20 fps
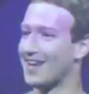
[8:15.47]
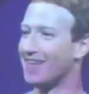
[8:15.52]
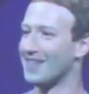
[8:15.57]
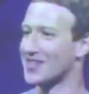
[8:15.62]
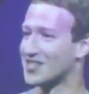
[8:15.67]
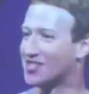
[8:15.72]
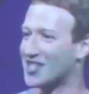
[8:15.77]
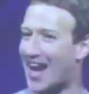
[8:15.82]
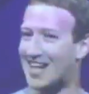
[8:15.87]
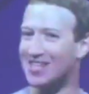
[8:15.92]

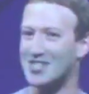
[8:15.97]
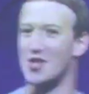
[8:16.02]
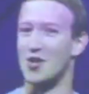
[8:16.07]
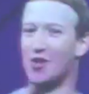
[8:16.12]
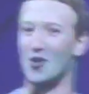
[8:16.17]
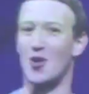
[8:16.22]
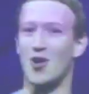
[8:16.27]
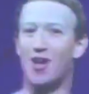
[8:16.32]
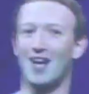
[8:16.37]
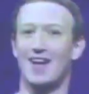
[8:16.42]
This is Act
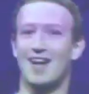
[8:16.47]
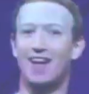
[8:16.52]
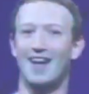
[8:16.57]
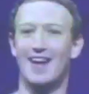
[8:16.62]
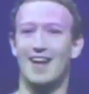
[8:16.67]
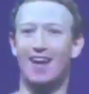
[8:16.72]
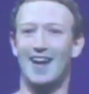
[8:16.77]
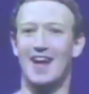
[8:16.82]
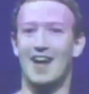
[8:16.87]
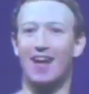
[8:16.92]

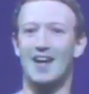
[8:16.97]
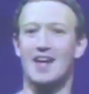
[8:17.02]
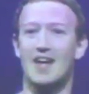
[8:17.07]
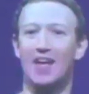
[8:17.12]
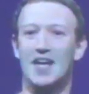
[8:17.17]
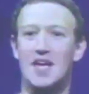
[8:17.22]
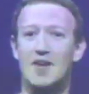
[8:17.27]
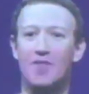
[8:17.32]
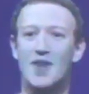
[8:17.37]
2.